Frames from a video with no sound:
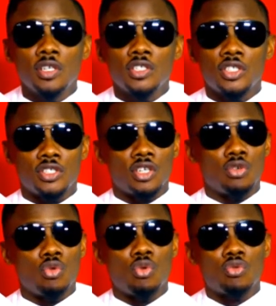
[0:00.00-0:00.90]
She's a
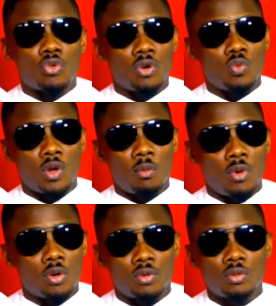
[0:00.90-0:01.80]
good runway
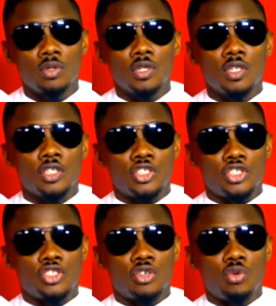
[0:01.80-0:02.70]
model.
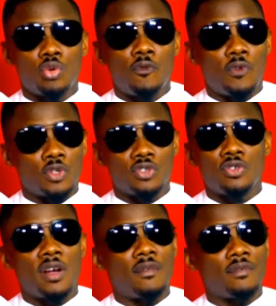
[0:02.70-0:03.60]
She's a good
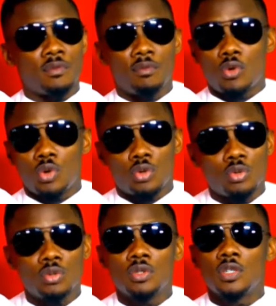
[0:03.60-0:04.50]
photography model.